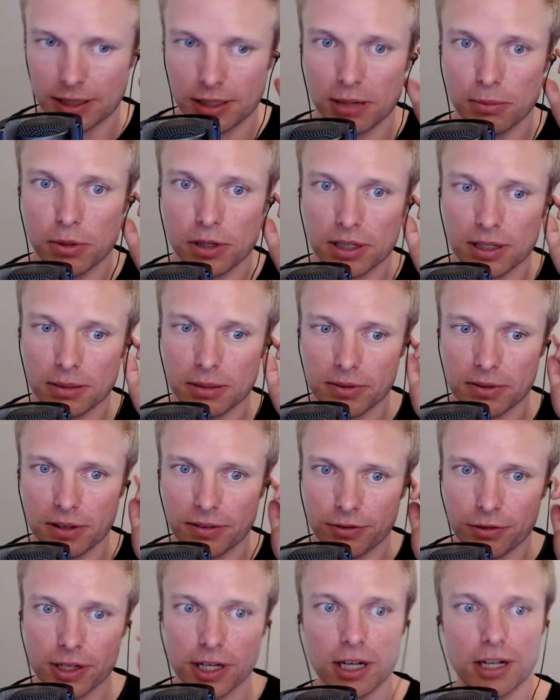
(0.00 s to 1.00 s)
You can book a
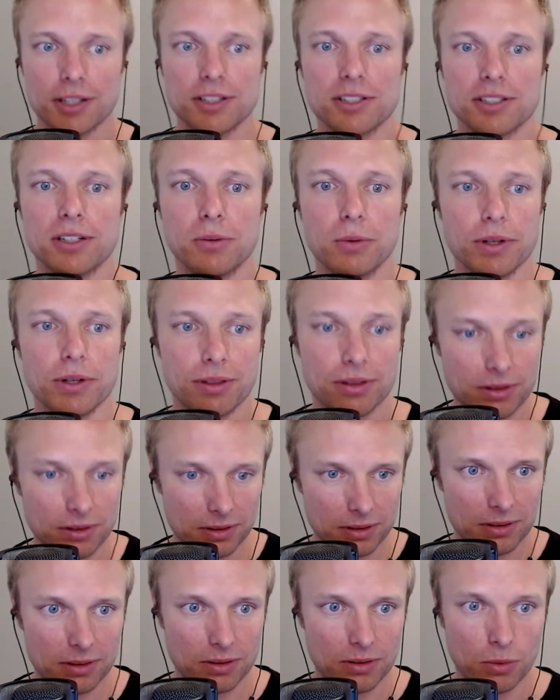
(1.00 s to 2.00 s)
free consult with
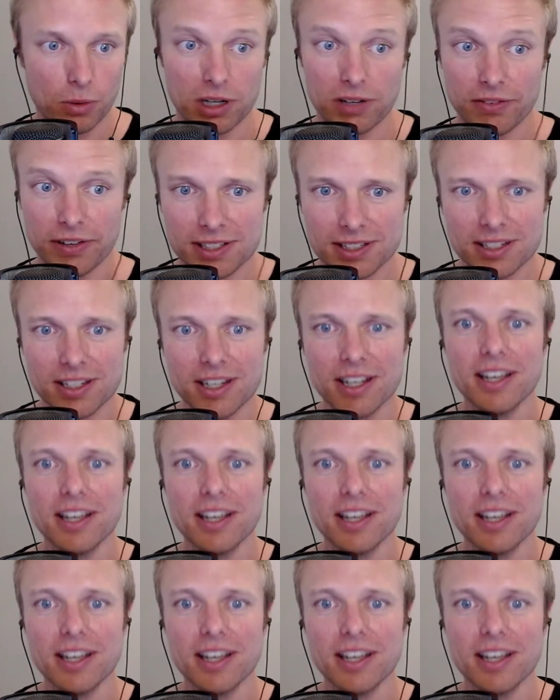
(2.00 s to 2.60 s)
one of us,